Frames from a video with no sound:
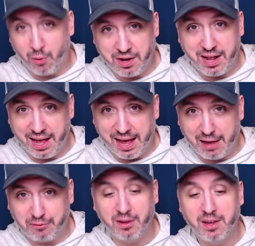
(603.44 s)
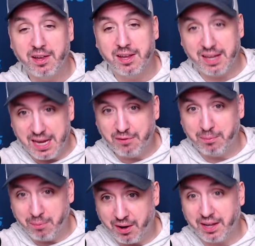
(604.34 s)
and a half, even
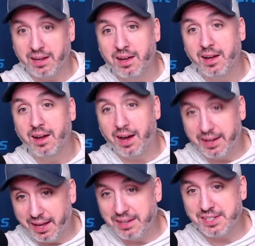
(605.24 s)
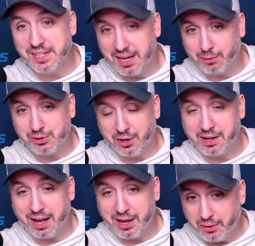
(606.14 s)
money against the Arizona
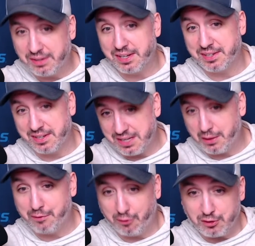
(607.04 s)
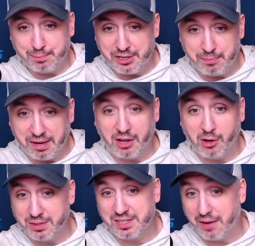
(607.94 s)
Coyotes. As I said, the first meet meeting
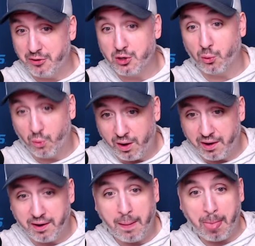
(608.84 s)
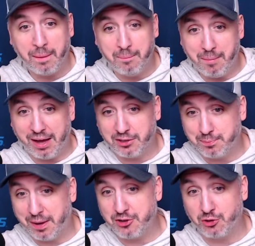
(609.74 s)
was 7 to 1. Max
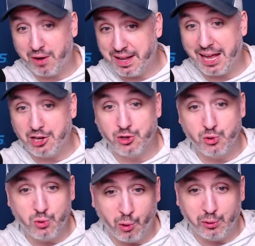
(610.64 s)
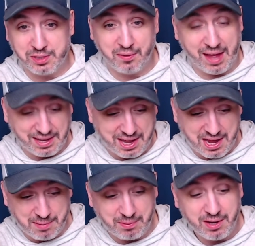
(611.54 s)
Pacioretty had two goals in that
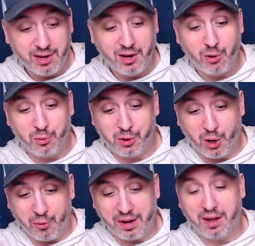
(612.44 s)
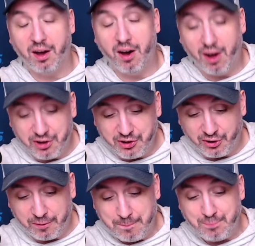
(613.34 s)
game. We're going
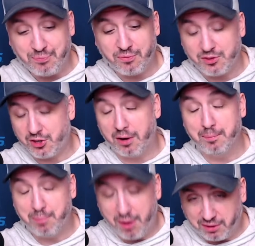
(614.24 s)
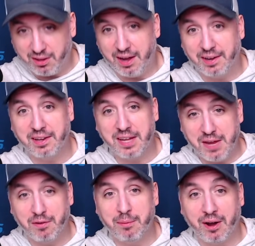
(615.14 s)
under, sorry, puck line,
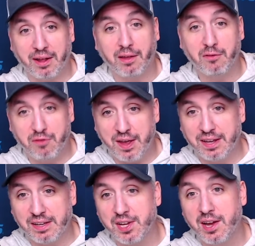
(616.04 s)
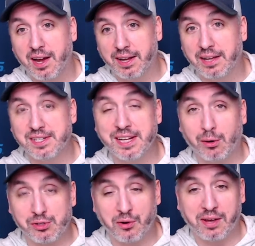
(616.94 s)
even money, Vegas against the
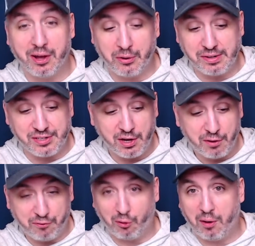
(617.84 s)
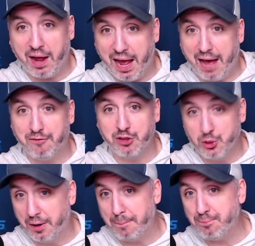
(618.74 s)
Arizona Coyotes for a half a
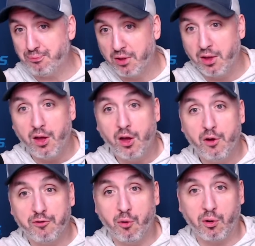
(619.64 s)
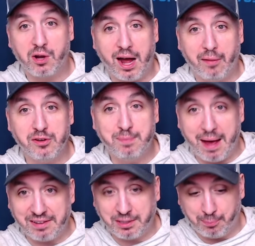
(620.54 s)
unit. For college
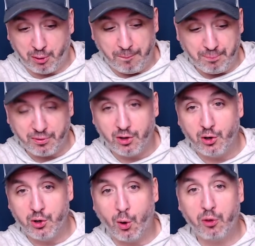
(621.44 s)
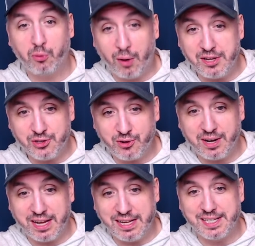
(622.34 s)
basketball, Northwestern
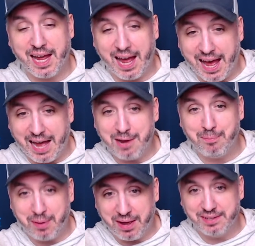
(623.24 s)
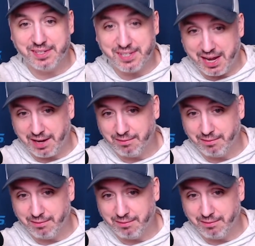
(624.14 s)
is at Penn State.